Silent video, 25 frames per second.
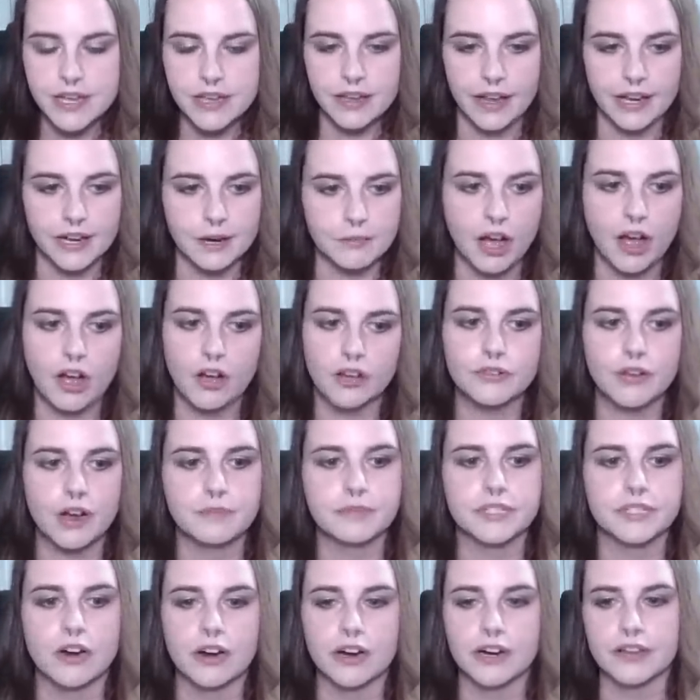And I'm also I'm
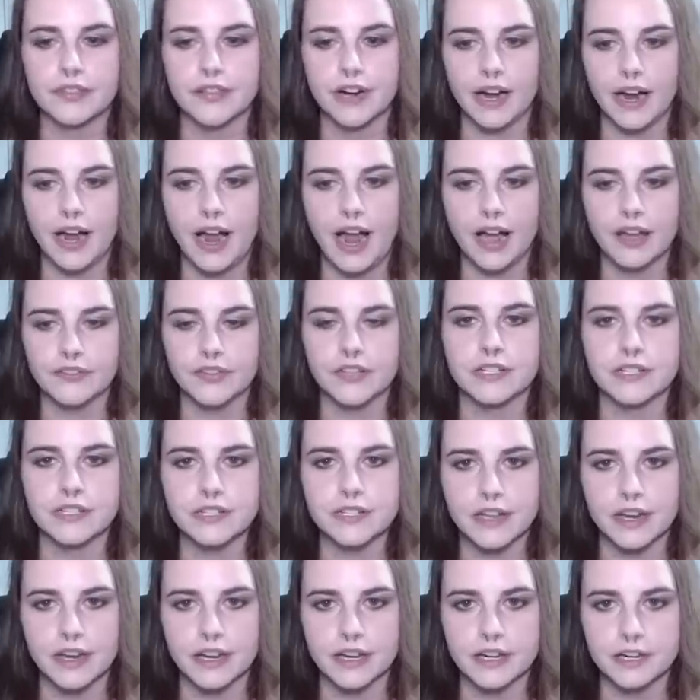sorry that I
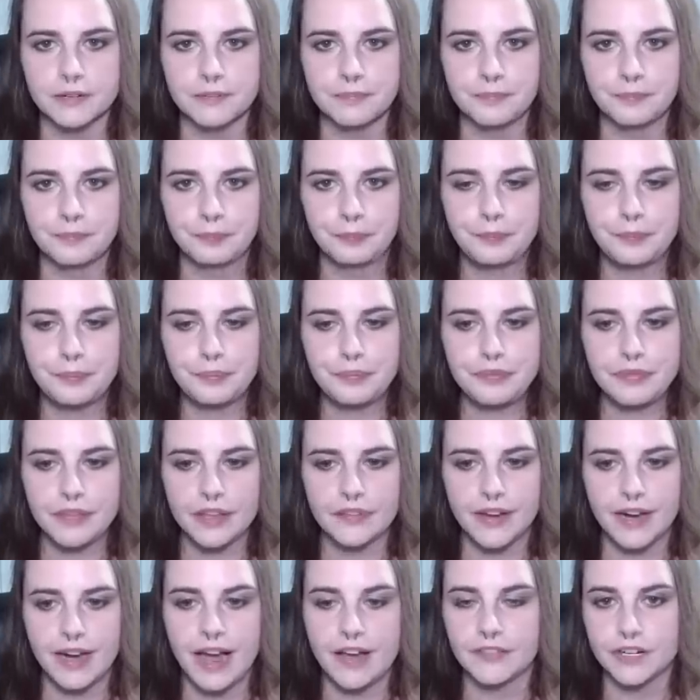haven't um,
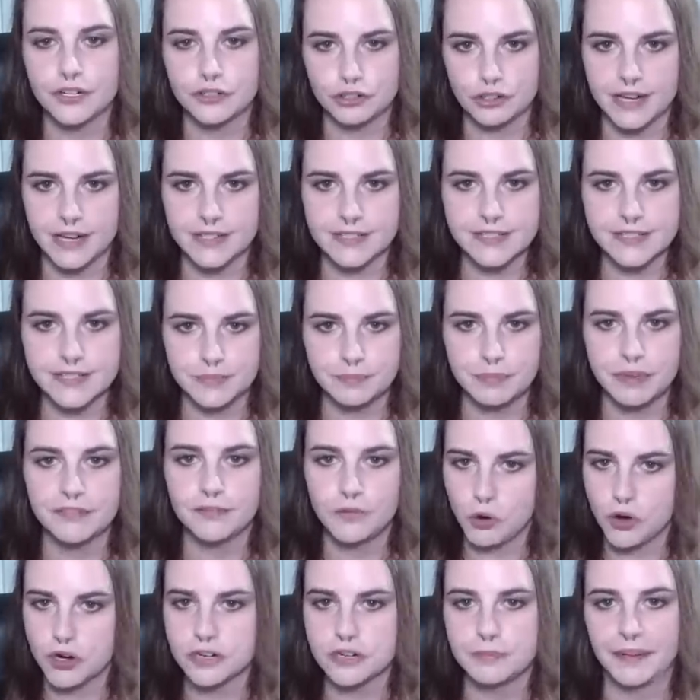that I haven't addressed this
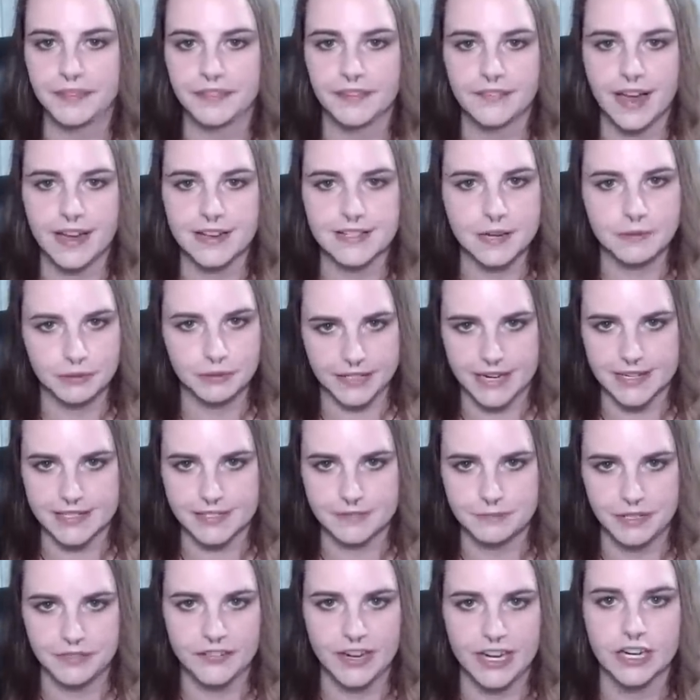before. But the last couple days
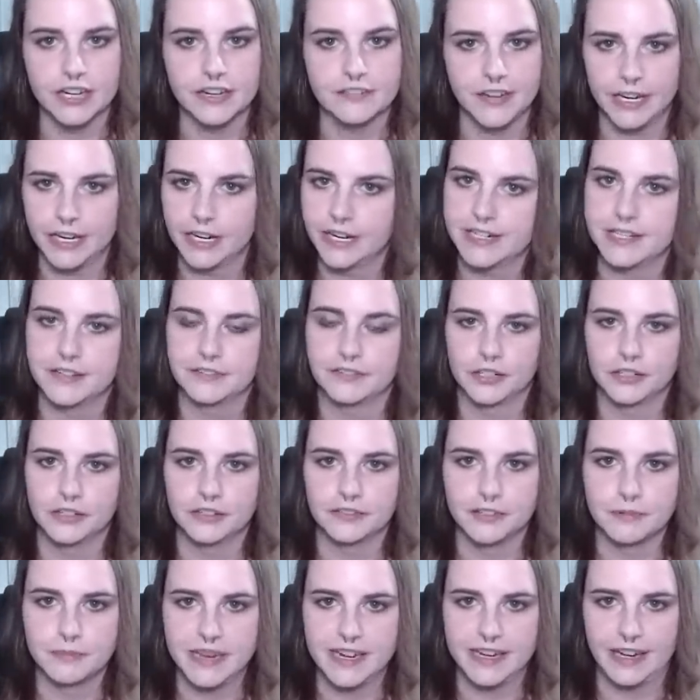have been very, very
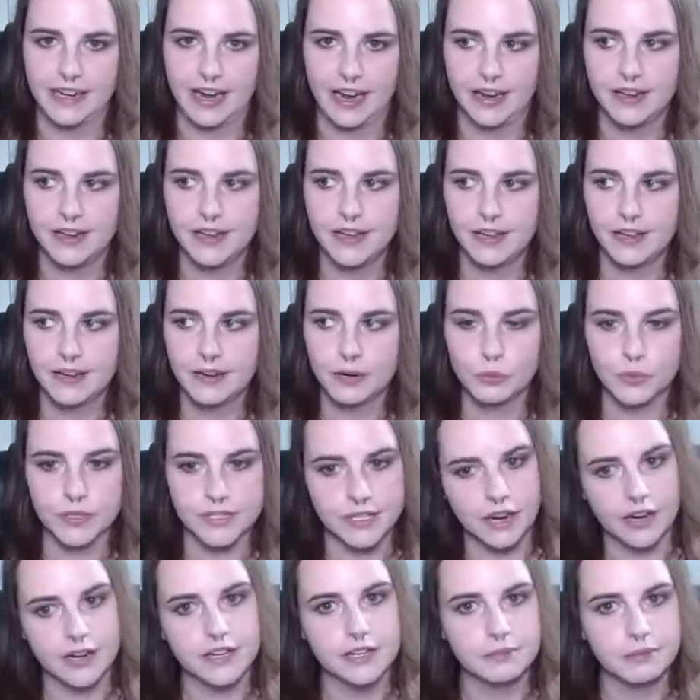difficult for me, and I was
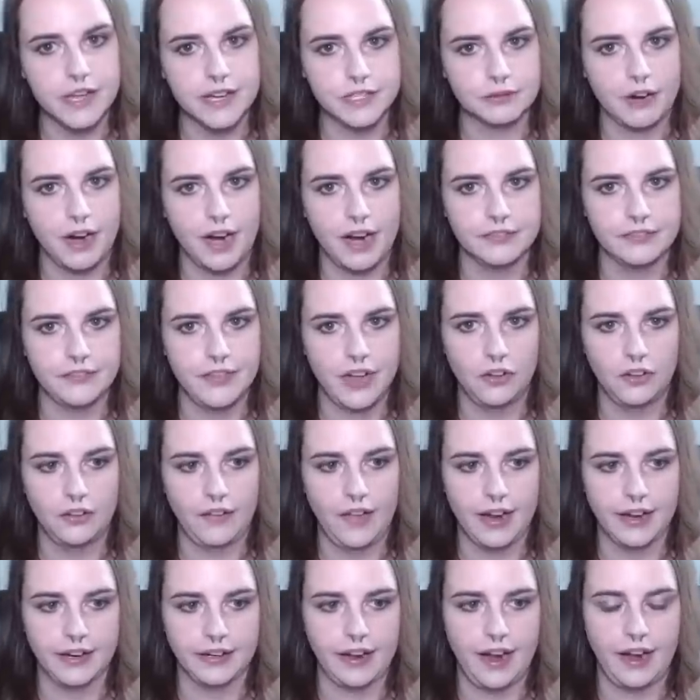not in a place where I felt
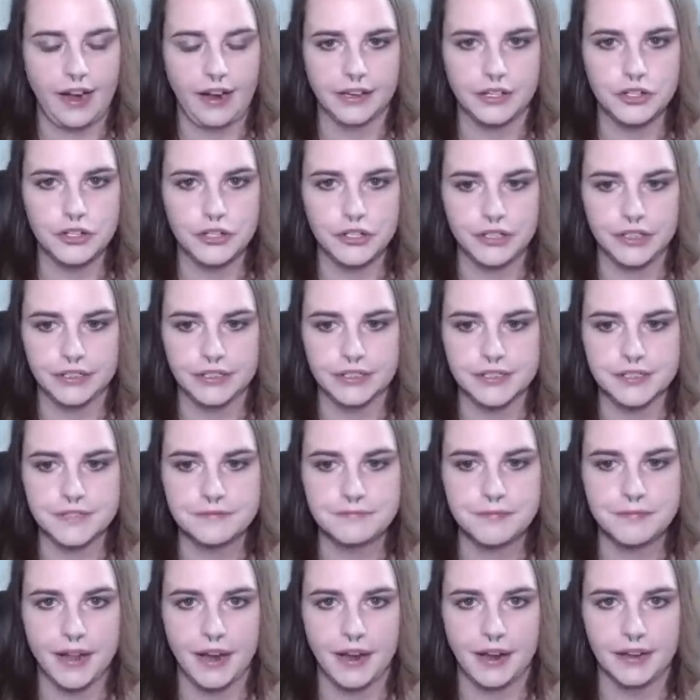like I could
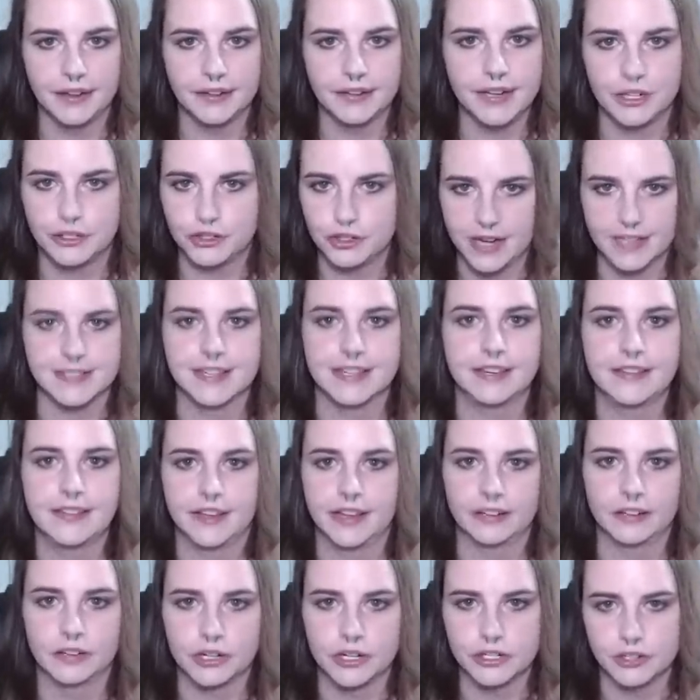uh, address
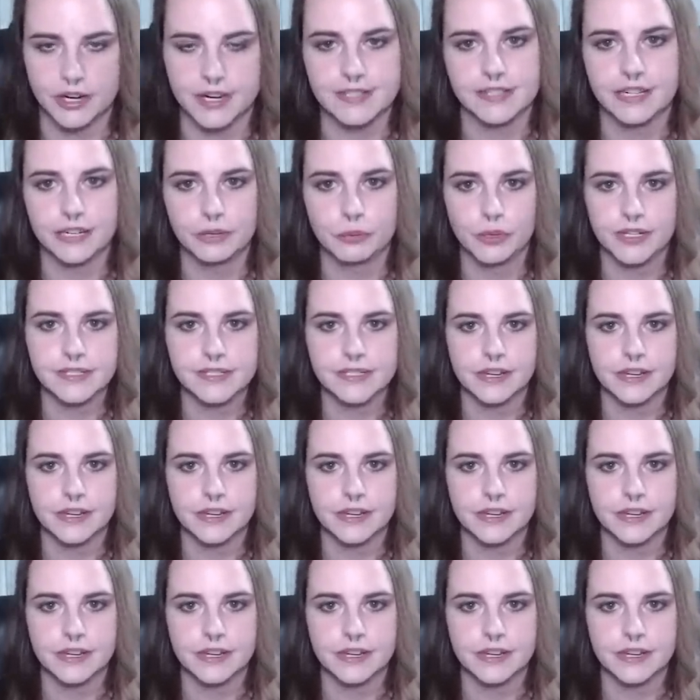anything or address anyone.